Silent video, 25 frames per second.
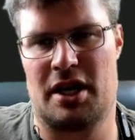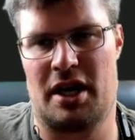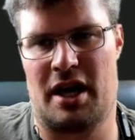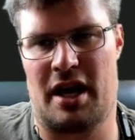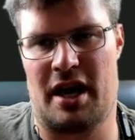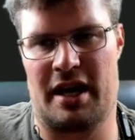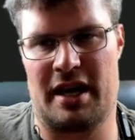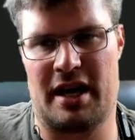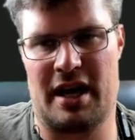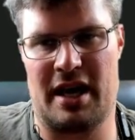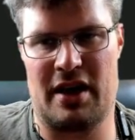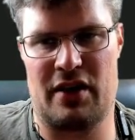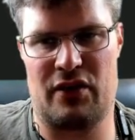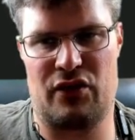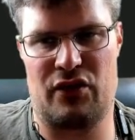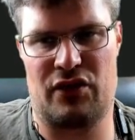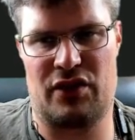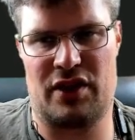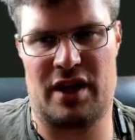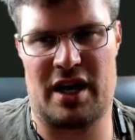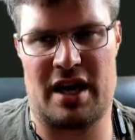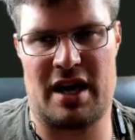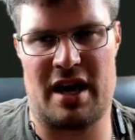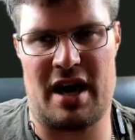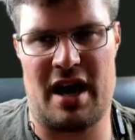and if
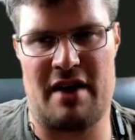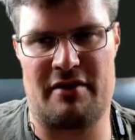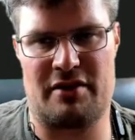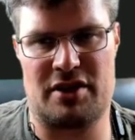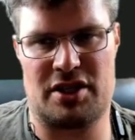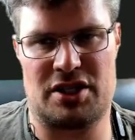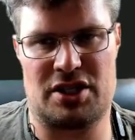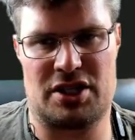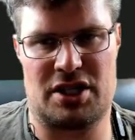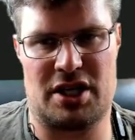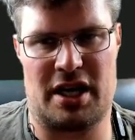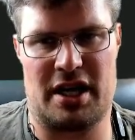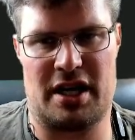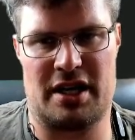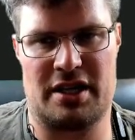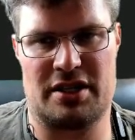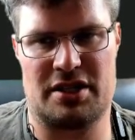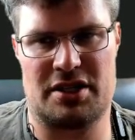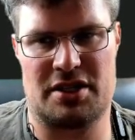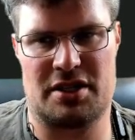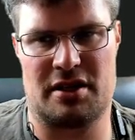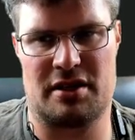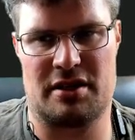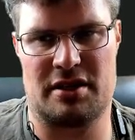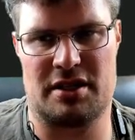they haven't
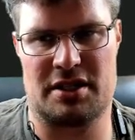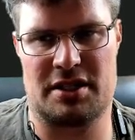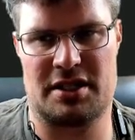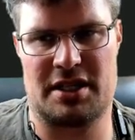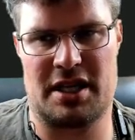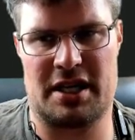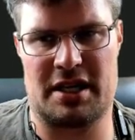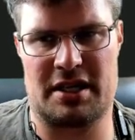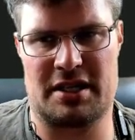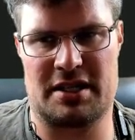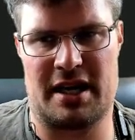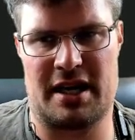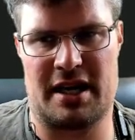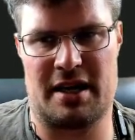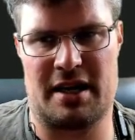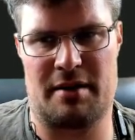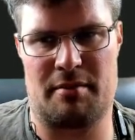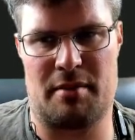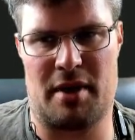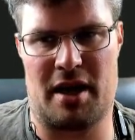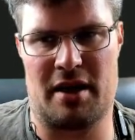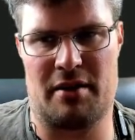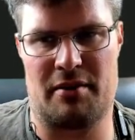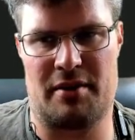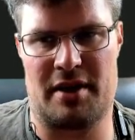changed the second time
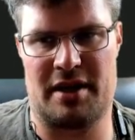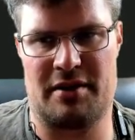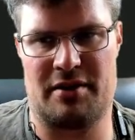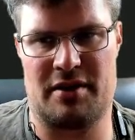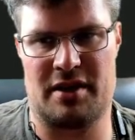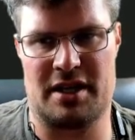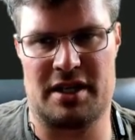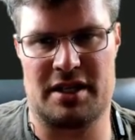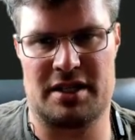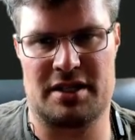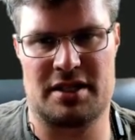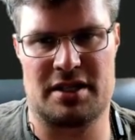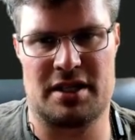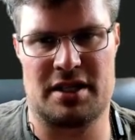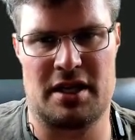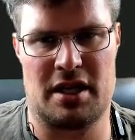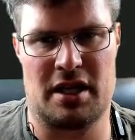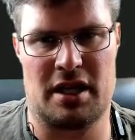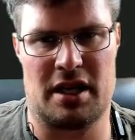I run this,